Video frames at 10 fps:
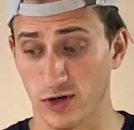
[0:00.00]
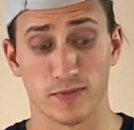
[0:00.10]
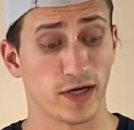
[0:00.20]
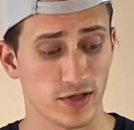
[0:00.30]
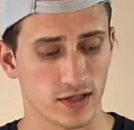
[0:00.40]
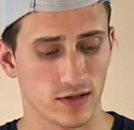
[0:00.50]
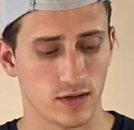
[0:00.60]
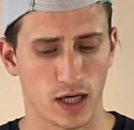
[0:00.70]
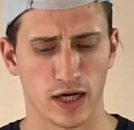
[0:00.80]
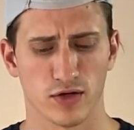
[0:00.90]

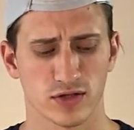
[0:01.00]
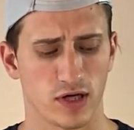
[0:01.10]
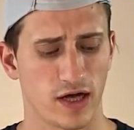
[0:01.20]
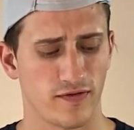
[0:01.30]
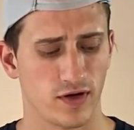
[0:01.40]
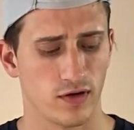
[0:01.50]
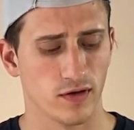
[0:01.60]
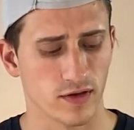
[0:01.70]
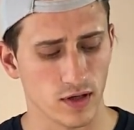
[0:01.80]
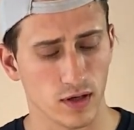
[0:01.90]
comparison, I also have
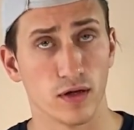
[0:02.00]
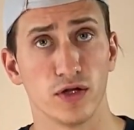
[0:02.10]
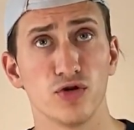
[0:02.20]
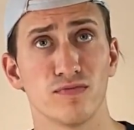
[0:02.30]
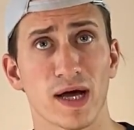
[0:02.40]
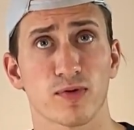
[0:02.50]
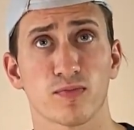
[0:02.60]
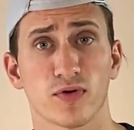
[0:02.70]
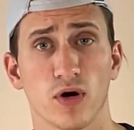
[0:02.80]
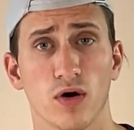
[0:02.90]
here the new
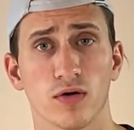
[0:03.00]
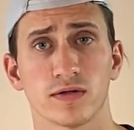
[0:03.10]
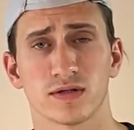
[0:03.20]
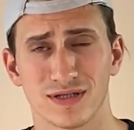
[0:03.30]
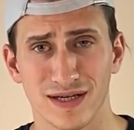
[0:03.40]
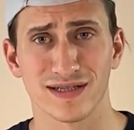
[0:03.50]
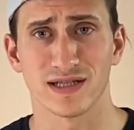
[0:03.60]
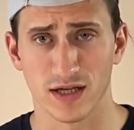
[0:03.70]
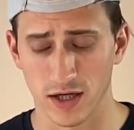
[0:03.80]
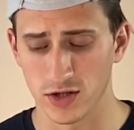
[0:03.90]
MacBook Pro
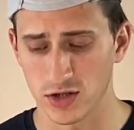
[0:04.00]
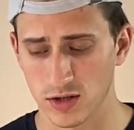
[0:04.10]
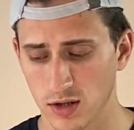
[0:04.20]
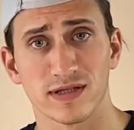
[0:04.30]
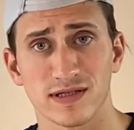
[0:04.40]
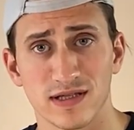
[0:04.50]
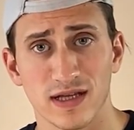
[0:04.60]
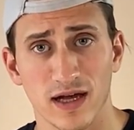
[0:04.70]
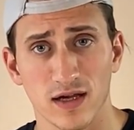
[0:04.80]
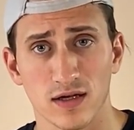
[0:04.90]
16-inch. This is the
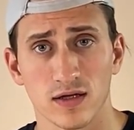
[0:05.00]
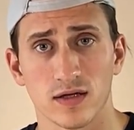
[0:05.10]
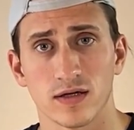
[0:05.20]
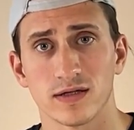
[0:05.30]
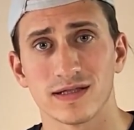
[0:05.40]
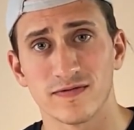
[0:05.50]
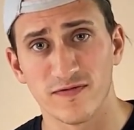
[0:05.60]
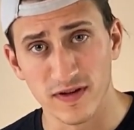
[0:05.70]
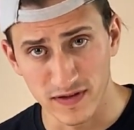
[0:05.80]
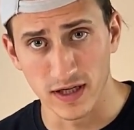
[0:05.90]
Dell
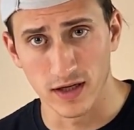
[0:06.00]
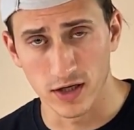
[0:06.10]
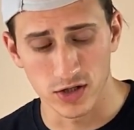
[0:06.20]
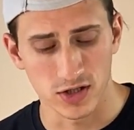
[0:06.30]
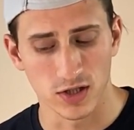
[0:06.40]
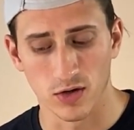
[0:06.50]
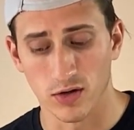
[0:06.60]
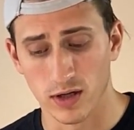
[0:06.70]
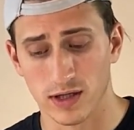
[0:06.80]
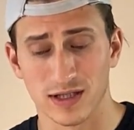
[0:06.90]
15-inch,
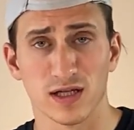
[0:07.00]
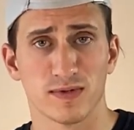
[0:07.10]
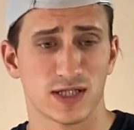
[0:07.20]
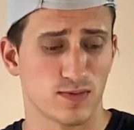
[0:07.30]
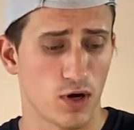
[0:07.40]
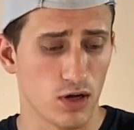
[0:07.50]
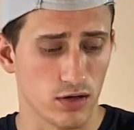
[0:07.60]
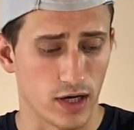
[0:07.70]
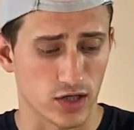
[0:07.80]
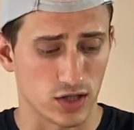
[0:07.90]
so it's a little bit
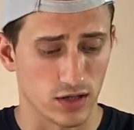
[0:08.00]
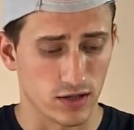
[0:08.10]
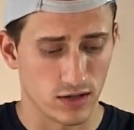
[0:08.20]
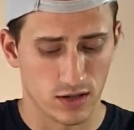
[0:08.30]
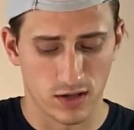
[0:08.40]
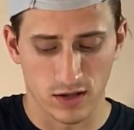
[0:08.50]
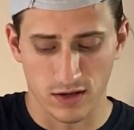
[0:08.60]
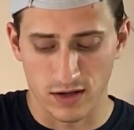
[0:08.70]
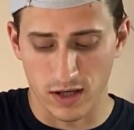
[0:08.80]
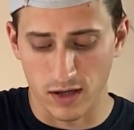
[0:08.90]
smaller actually
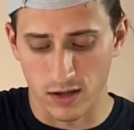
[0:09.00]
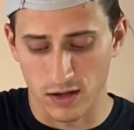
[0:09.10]
than